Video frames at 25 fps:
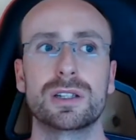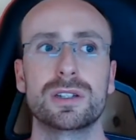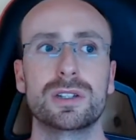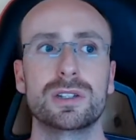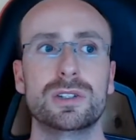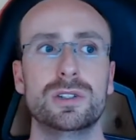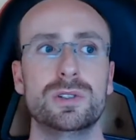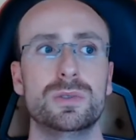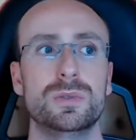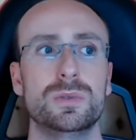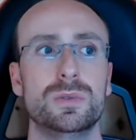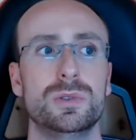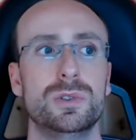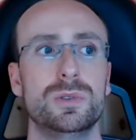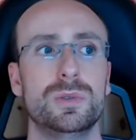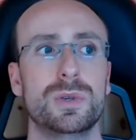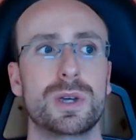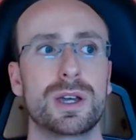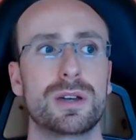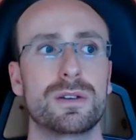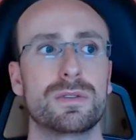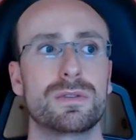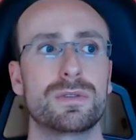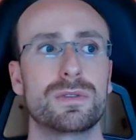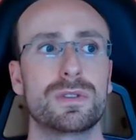You
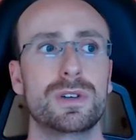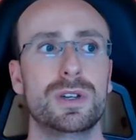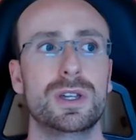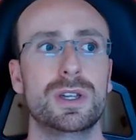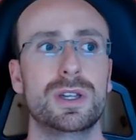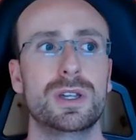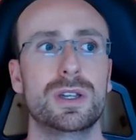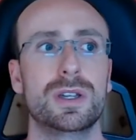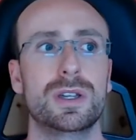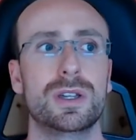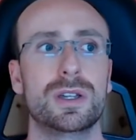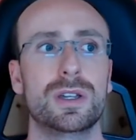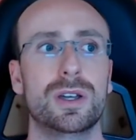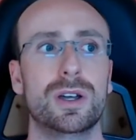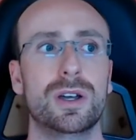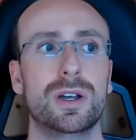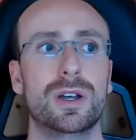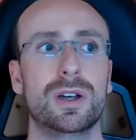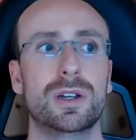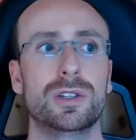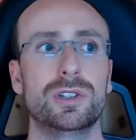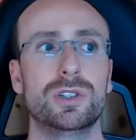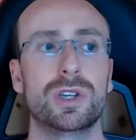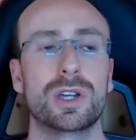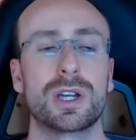have
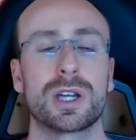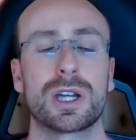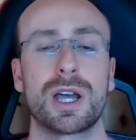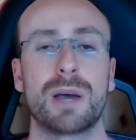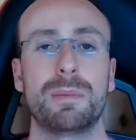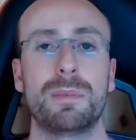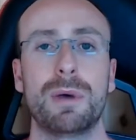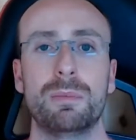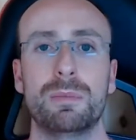you can come up with